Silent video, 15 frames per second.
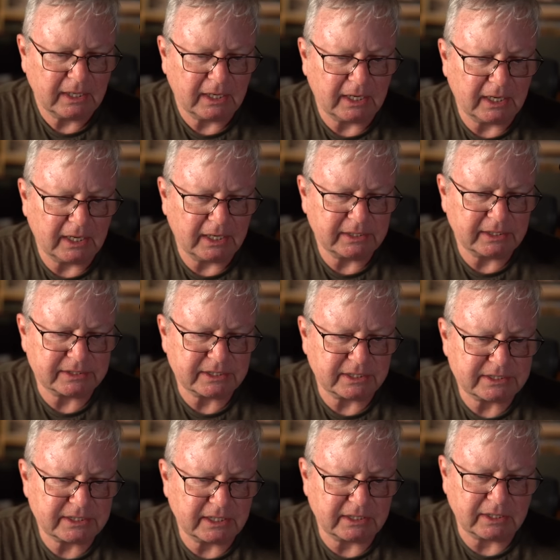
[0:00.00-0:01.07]
And as I
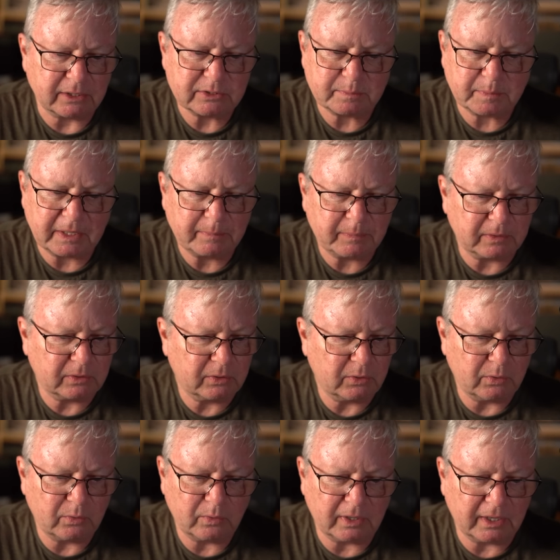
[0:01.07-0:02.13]
said, those people
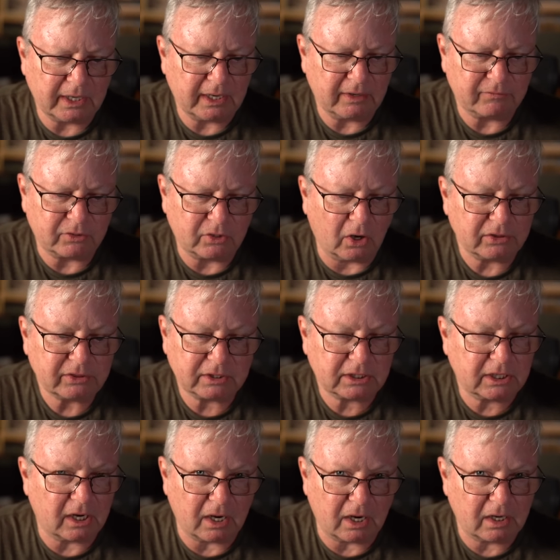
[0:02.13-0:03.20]
who have got the
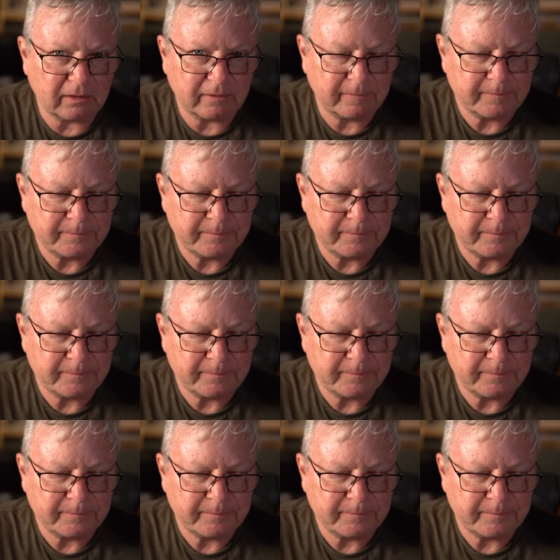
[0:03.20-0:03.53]
car